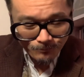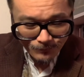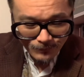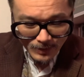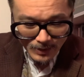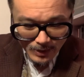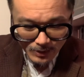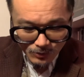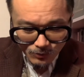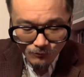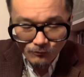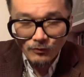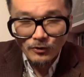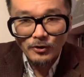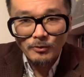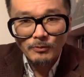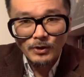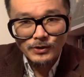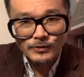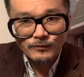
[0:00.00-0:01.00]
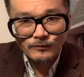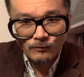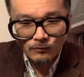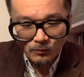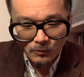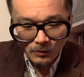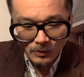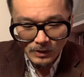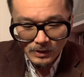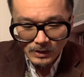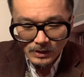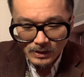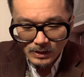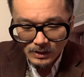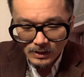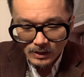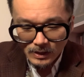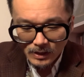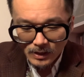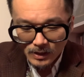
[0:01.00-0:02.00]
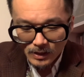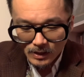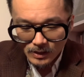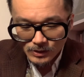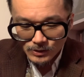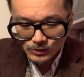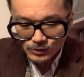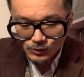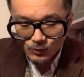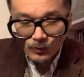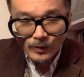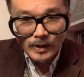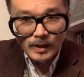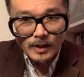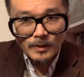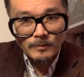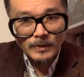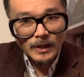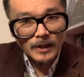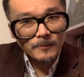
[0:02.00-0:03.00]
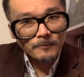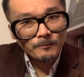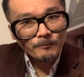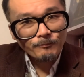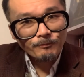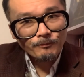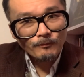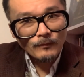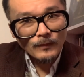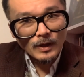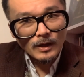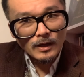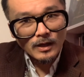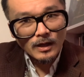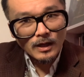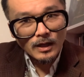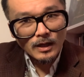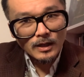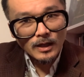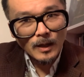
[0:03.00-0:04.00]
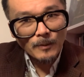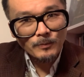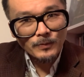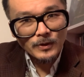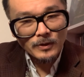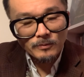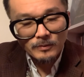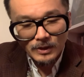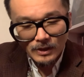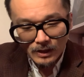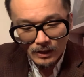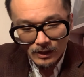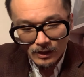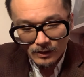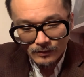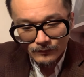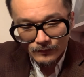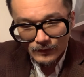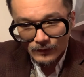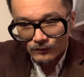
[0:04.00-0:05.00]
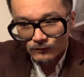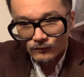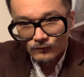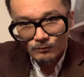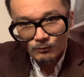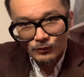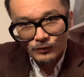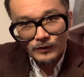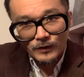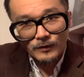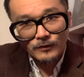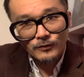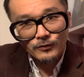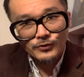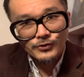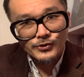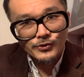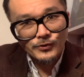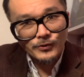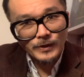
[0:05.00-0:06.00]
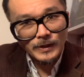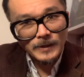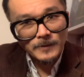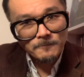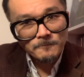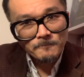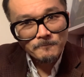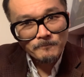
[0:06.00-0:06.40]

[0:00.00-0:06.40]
Thank you very much for joining me, accompanying me on this particular journey.